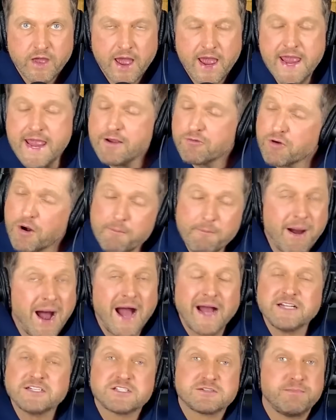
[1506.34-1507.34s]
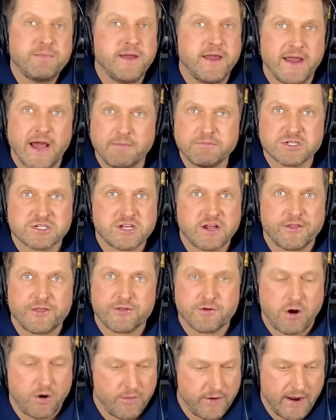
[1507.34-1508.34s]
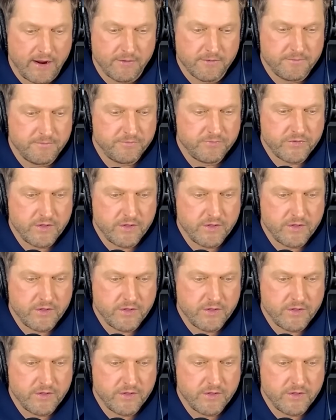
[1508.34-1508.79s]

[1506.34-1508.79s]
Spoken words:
He reminds me, I'm just going to throw it out.